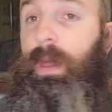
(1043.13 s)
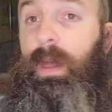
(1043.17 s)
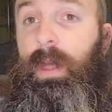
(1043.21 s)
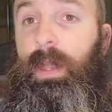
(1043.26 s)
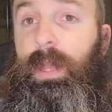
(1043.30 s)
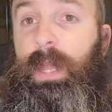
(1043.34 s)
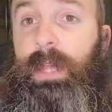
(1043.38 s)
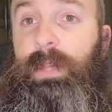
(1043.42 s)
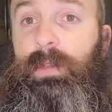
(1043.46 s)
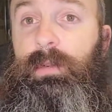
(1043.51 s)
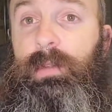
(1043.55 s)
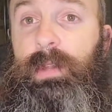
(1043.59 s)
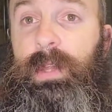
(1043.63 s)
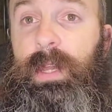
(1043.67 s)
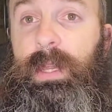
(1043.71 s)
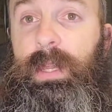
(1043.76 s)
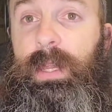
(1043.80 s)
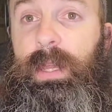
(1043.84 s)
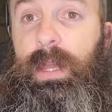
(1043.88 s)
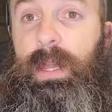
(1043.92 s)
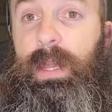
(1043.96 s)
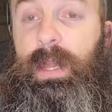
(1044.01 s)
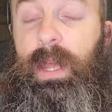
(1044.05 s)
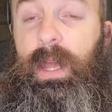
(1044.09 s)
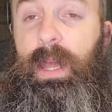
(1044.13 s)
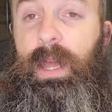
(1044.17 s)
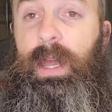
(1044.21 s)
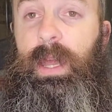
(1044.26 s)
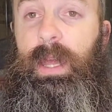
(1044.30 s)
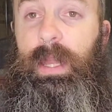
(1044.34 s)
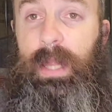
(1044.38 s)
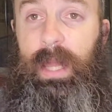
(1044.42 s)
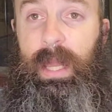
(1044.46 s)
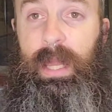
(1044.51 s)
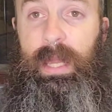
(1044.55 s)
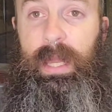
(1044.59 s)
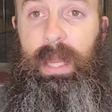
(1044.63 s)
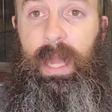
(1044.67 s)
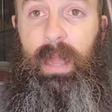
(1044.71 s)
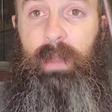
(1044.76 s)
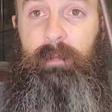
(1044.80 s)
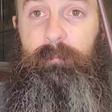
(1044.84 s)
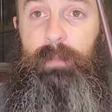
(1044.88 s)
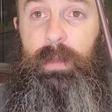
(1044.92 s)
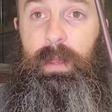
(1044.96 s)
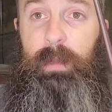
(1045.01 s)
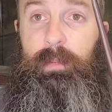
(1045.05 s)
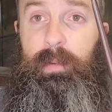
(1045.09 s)
And that's what they did. They
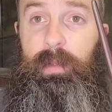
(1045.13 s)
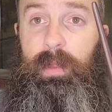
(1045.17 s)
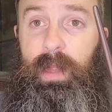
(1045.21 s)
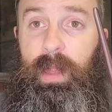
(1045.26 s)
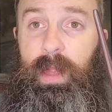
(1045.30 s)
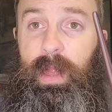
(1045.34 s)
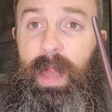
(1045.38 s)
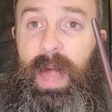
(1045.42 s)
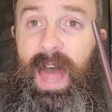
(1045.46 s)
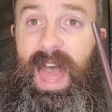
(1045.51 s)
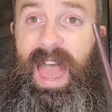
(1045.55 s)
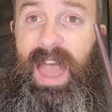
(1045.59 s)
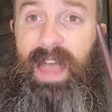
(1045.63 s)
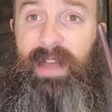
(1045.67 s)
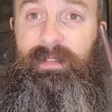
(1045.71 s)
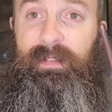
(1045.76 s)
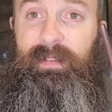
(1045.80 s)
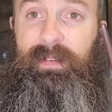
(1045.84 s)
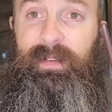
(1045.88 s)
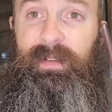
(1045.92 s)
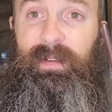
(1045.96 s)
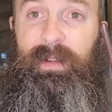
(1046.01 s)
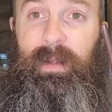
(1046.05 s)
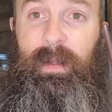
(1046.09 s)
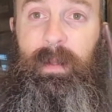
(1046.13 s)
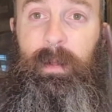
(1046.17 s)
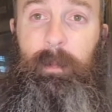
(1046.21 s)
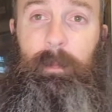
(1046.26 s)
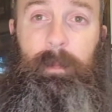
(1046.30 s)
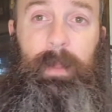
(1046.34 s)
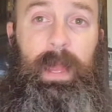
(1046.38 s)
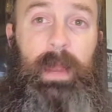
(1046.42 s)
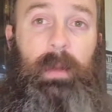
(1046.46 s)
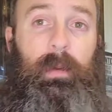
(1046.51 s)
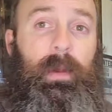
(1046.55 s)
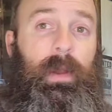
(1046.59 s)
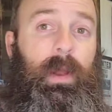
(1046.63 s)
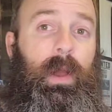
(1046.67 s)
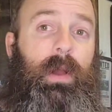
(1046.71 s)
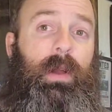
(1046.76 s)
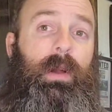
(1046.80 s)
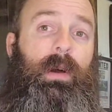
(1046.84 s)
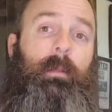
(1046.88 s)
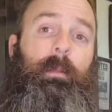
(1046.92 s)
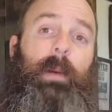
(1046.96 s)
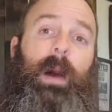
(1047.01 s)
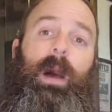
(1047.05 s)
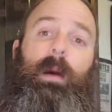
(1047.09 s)
gave people a laugh. They weren't
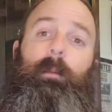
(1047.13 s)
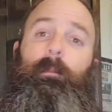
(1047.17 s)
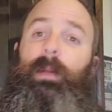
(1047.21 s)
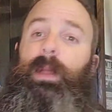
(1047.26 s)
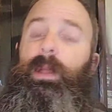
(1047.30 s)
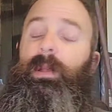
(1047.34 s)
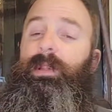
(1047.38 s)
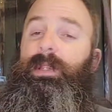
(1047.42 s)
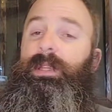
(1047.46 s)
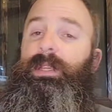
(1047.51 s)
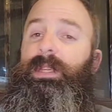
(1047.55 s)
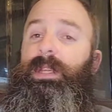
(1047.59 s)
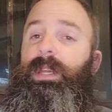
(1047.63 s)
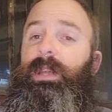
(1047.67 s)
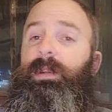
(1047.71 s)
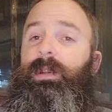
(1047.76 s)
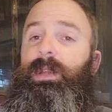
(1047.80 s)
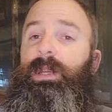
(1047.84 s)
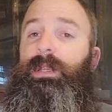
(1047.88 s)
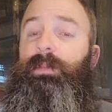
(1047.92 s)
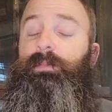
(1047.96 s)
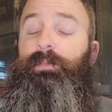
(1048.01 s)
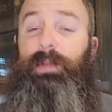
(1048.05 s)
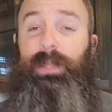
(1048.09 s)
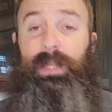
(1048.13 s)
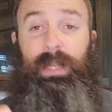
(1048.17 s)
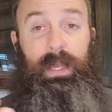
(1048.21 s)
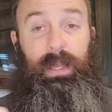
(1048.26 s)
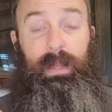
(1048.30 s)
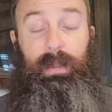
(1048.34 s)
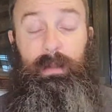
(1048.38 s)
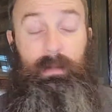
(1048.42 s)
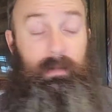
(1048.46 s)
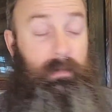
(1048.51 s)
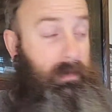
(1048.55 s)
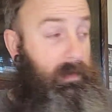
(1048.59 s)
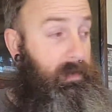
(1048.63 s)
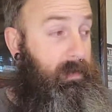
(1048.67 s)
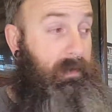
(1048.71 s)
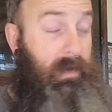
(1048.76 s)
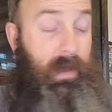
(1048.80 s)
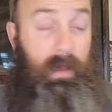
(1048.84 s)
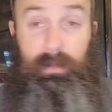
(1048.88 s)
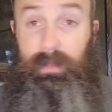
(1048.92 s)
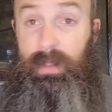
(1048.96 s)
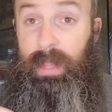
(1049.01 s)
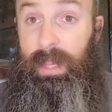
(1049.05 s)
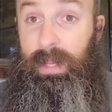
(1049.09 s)
all about being serious, but they
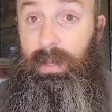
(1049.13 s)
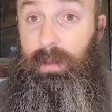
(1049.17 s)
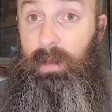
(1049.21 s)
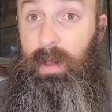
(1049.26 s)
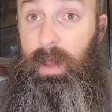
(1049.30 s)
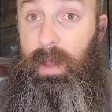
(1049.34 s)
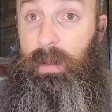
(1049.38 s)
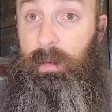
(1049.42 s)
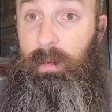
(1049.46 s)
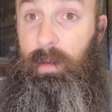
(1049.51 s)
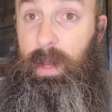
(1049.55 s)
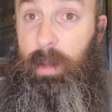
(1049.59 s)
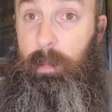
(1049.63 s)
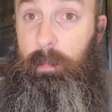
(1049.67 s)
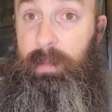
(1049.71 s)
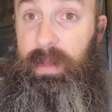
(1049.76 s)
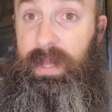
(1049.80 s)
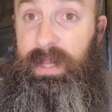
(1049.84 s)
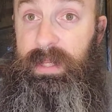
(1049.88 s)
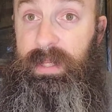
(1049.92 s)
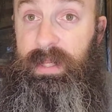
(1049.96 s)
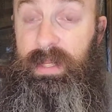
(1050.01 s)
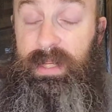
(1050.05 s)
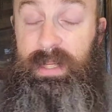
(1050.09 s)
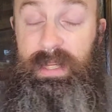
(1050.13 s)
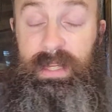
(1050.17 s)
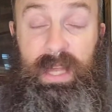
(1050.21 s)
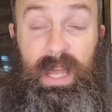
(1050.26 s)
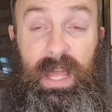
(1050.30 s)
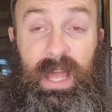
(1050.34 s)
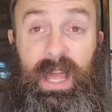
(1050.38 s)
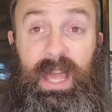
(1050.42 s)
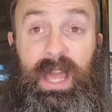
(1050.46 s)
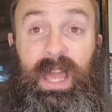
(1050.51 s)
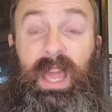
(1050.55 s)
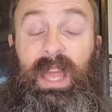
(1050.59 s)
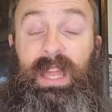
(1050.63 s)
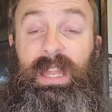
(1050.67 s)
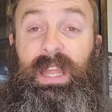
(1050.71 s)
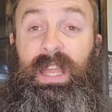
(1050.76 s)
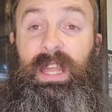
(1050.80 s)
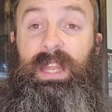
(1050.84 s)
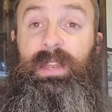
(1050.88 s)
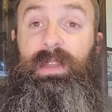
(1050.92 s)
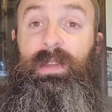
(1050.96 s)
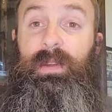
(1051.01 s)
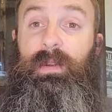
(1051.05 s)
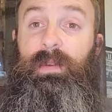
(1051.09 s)
knew how to run a business. And
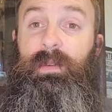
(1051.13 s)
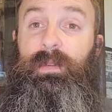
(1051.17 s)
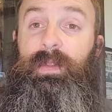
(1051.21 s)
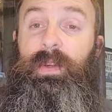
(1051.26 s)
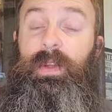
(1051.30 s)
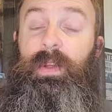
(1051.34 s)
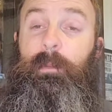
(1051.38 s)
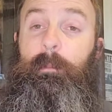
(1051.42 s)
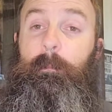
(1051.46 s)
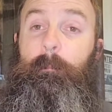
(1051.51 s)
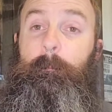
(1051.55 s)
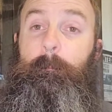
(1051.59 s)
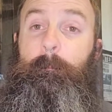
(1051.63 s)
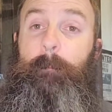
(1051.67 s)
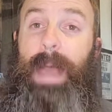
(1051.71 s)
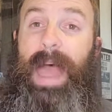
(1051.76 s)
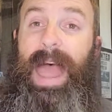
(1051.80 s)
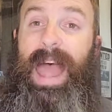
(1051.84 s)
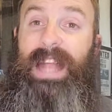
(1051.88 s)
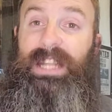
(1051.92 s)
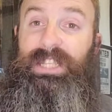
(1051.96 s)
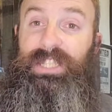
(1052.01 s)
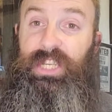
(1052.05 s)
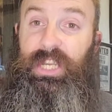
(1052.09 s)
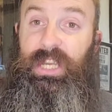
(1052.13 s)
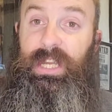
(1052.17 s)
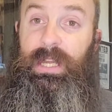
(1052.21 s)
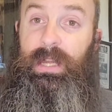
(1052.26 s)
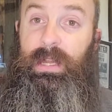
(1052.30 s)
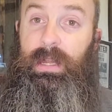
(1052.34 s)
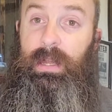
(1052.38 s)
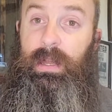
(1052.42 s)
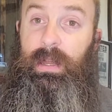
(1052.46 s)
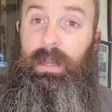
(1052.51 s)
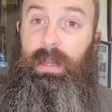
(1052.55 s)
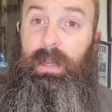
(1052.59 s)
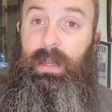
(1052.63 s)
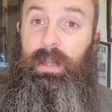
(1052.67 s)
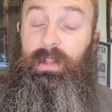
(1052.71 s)
they knew their magic.